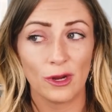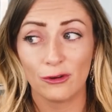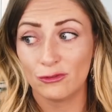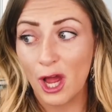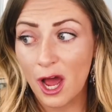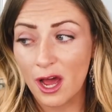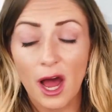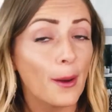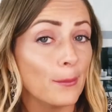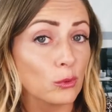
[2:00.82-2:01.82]
We are not
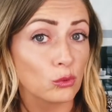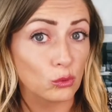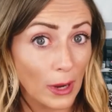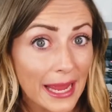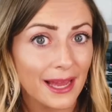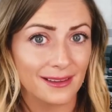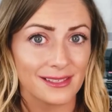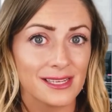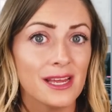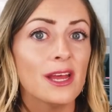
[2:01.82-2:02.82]
a
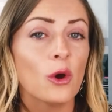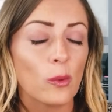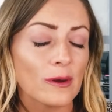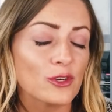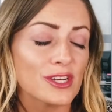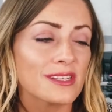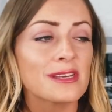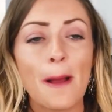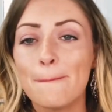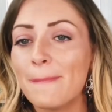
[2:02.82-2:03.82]
brand. We're
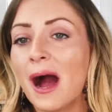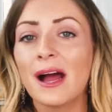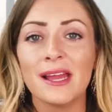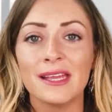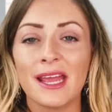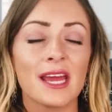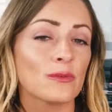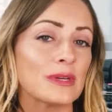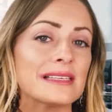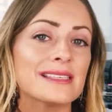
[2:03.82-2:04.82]
just buying
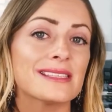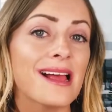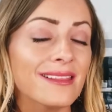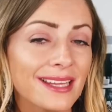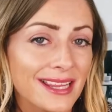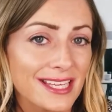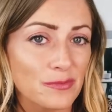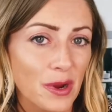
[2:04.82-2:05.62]
and reselling these